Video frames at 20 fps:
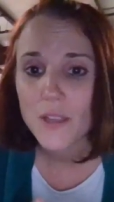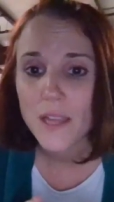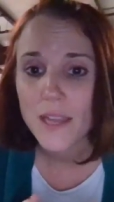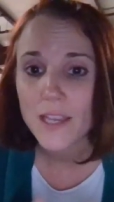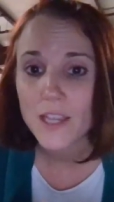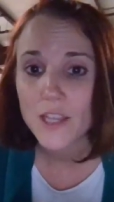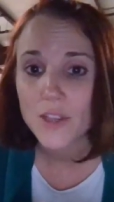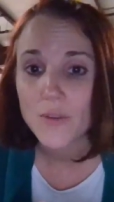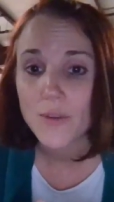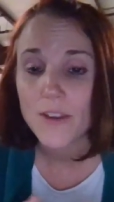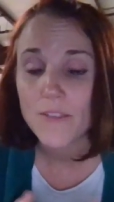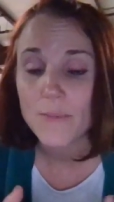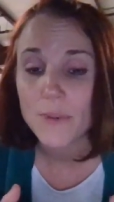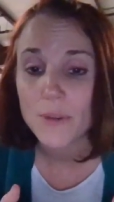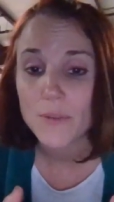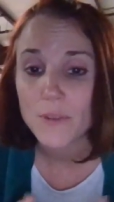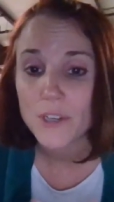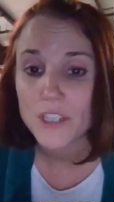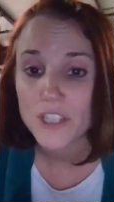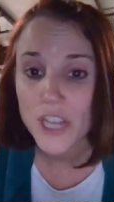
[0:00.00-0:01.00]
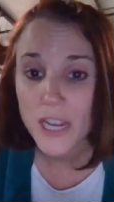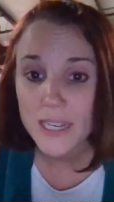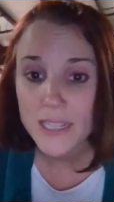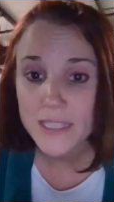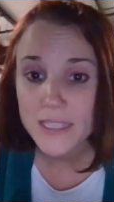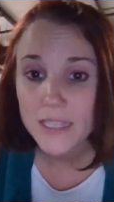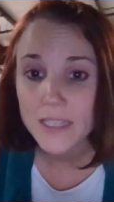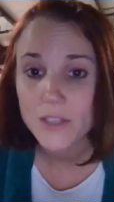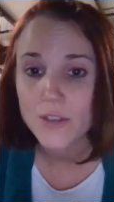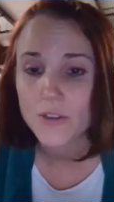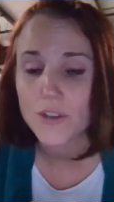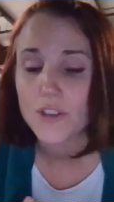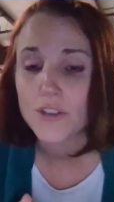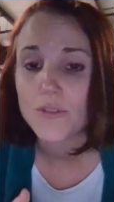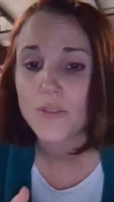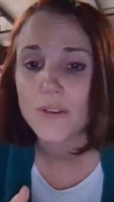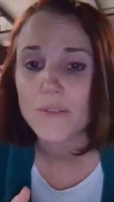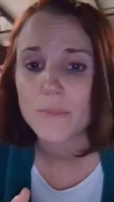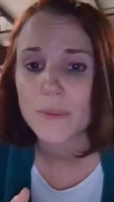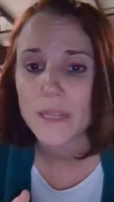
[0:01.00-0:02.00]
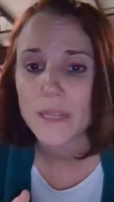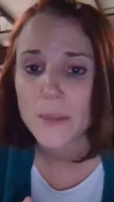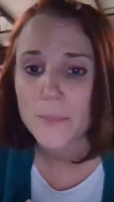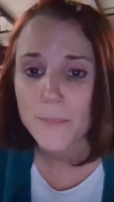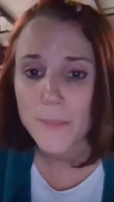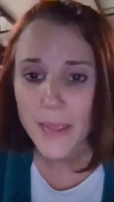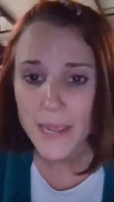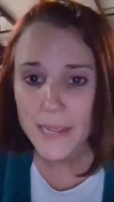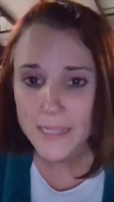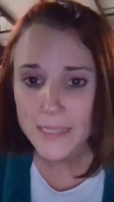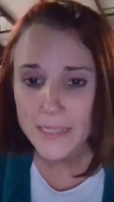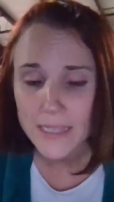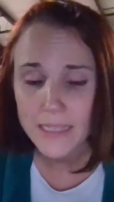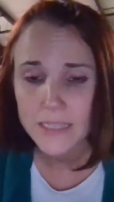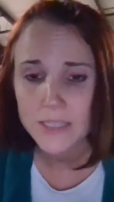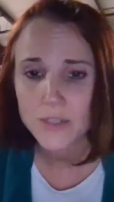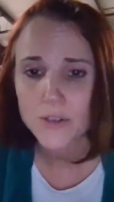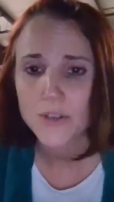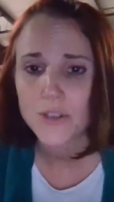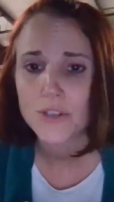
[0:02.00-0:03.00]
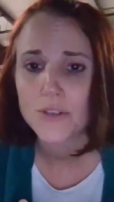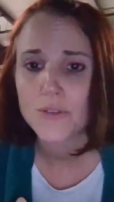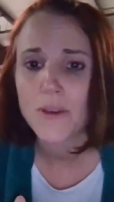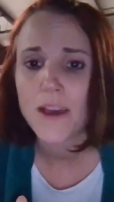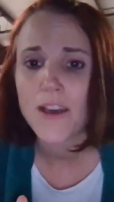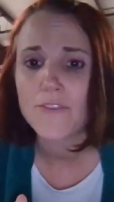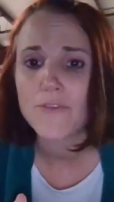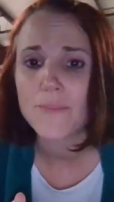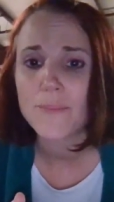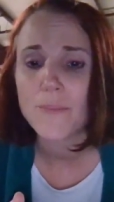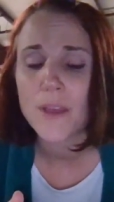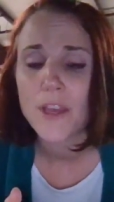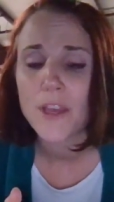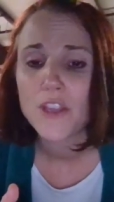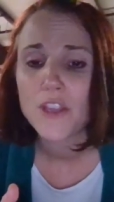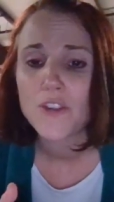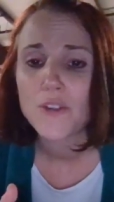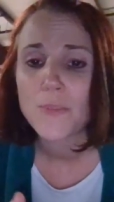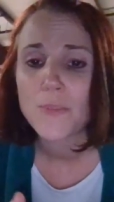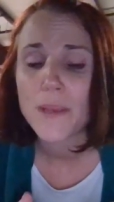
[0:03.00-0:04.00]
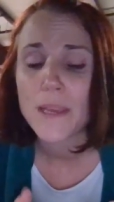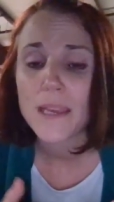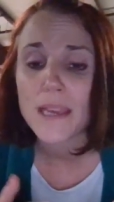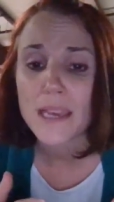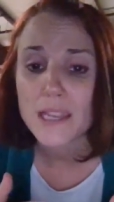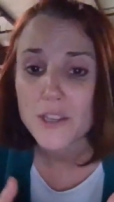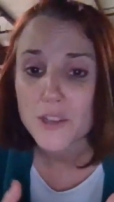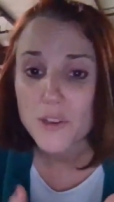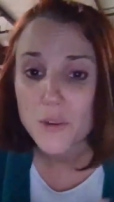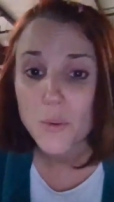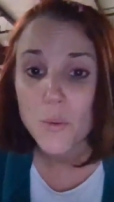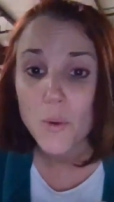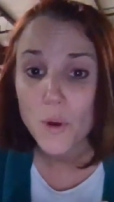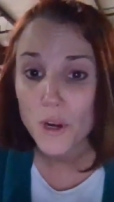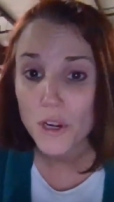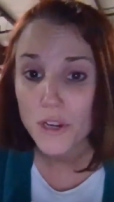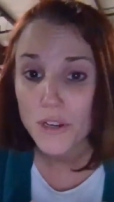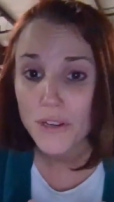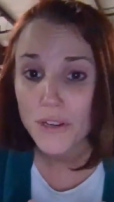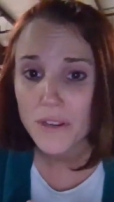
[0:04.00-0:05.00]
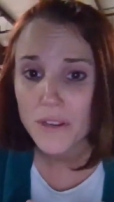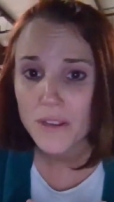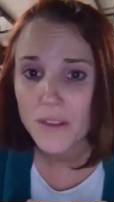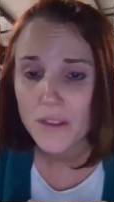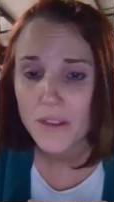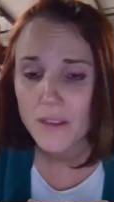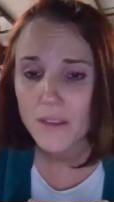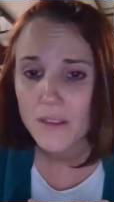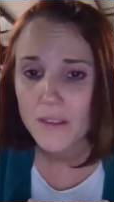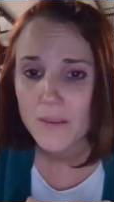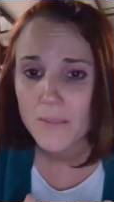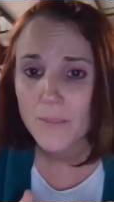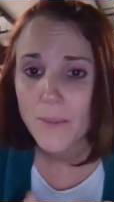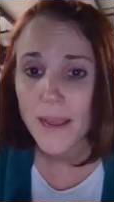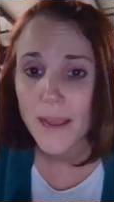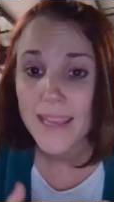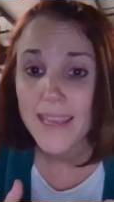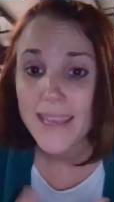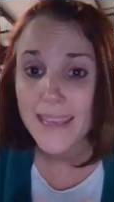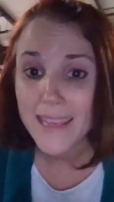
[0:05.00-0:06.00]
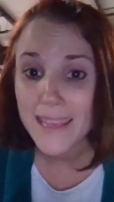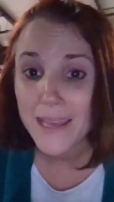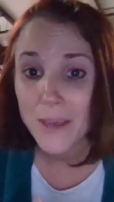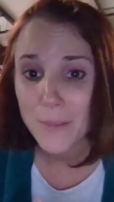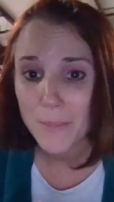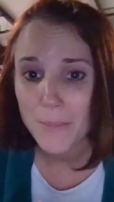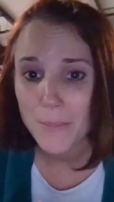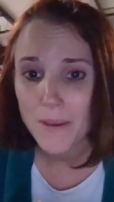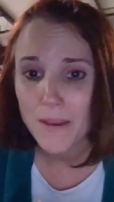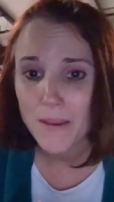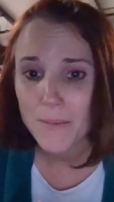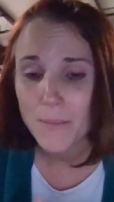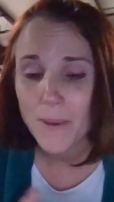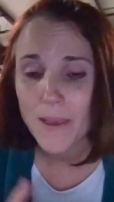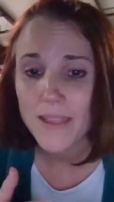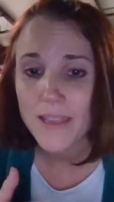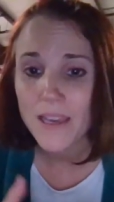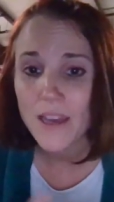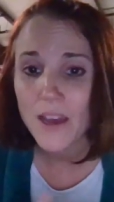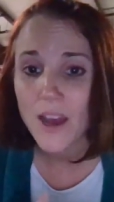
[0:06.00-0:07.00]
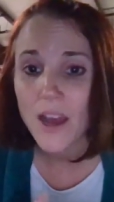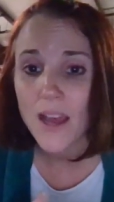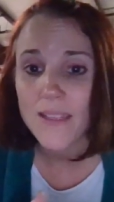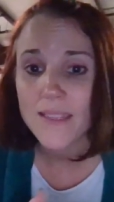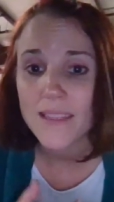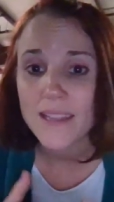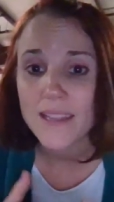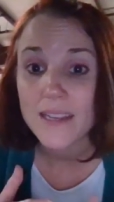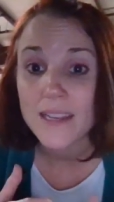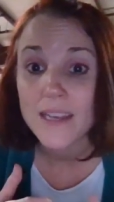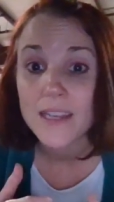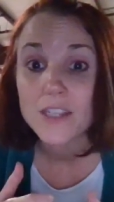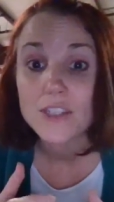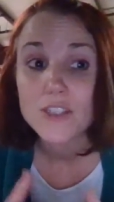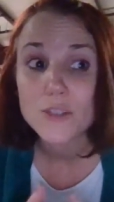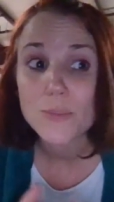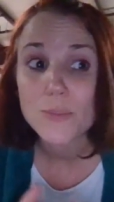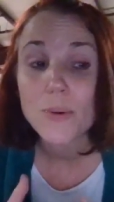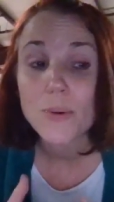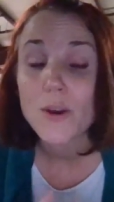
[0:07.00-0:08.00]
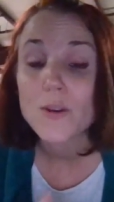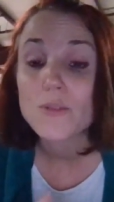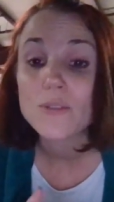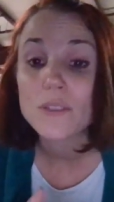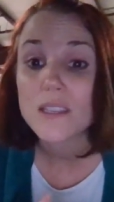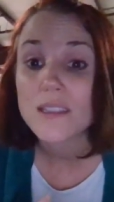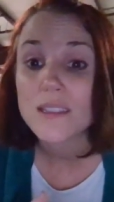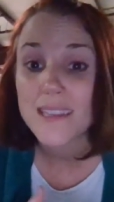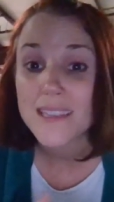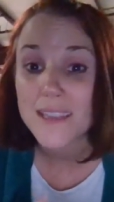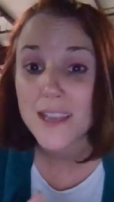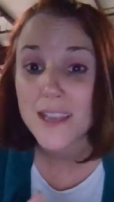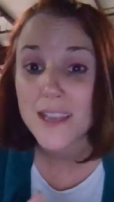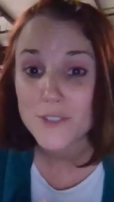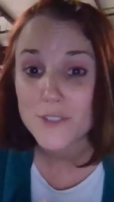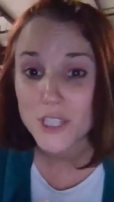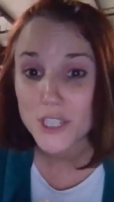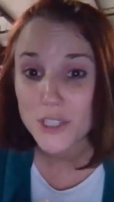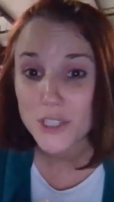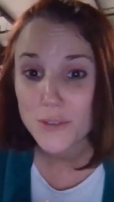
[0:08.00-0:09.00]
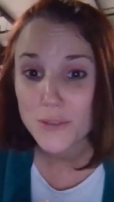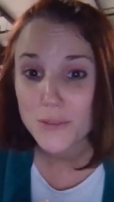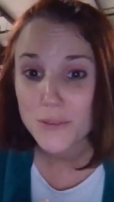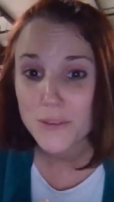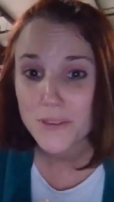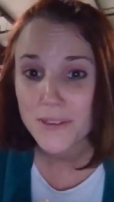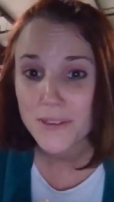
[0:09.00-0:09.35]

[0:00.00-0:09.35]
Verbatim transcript: like you have been rejected or you have been abandoned or you have you're being ignored by him, by the God that supposedly loves you.